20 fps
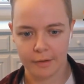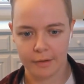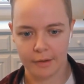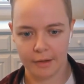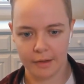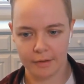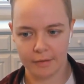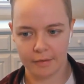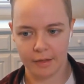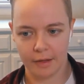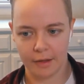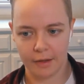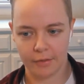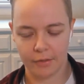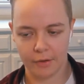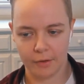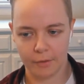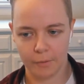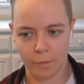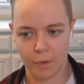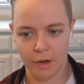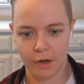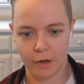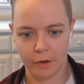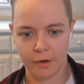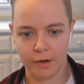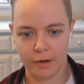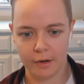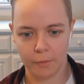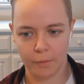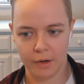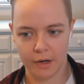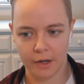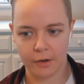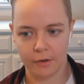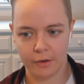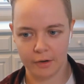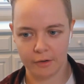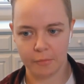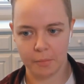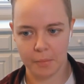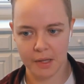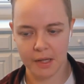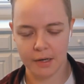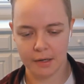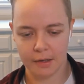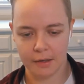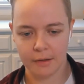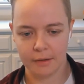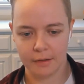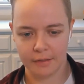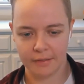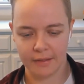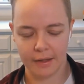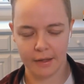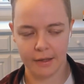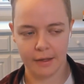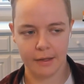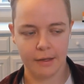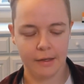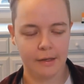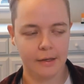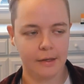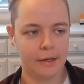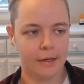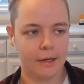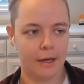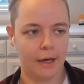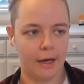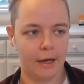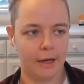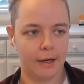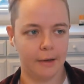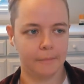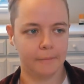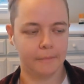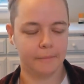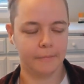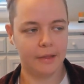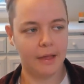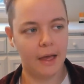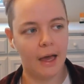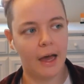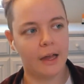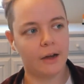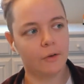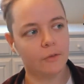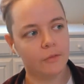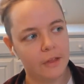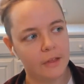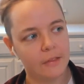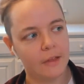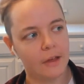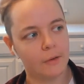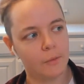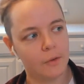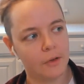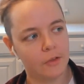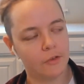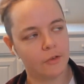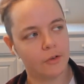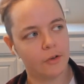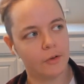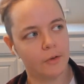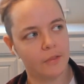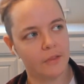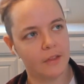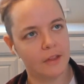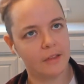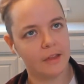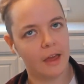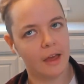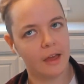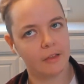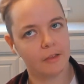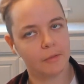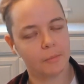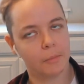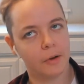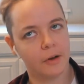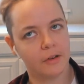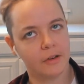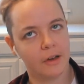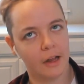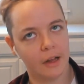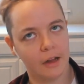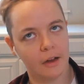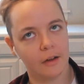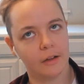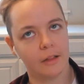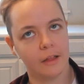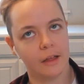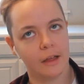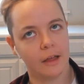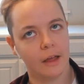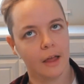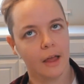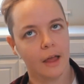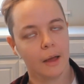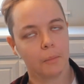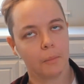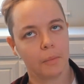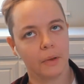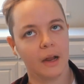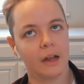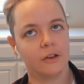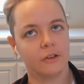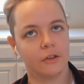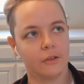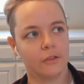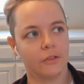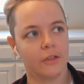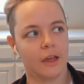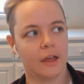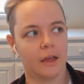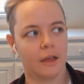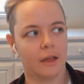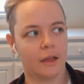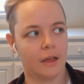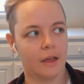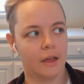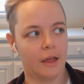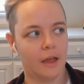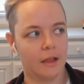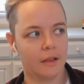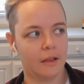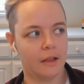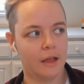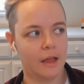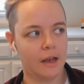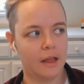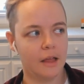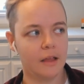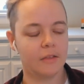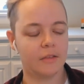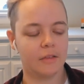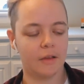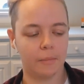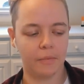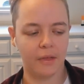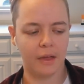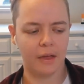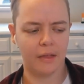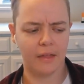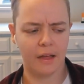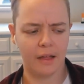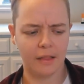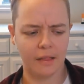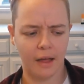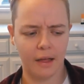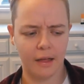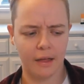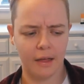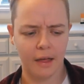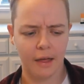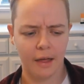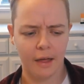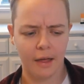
is like yeah. the what could it what it could have been thing. Um, yeah, I don't think that was true in this case particularly, okay. but I do think it it it is something that like